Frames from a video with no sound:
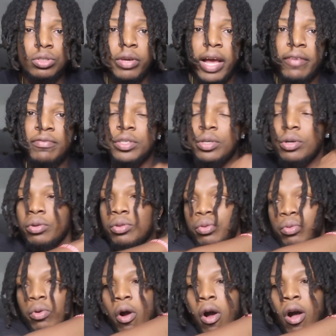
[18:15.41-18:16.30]
You have to go
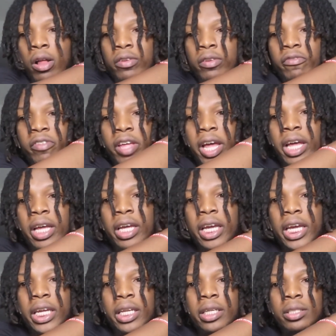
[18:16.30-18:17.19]
through all of
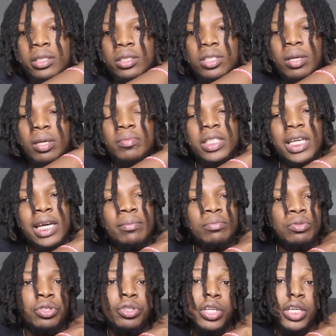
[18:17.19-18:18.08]
that. And
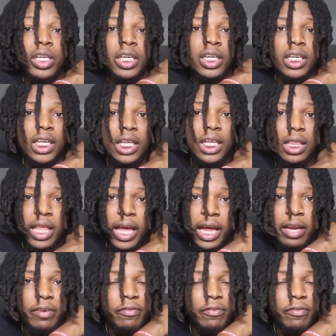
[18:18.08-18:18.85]
sometimes you're gonna need that.